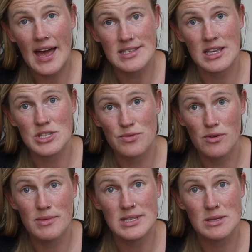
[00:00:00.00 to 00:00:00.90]
has lots of
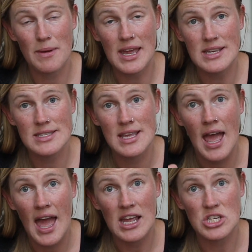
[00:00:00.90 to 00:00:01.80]
room and space,
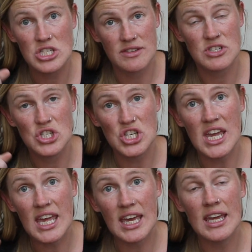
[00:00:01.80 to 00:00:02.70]
and you just have to
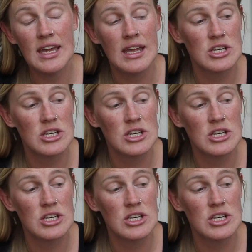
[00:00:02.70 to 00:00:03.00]
shake it.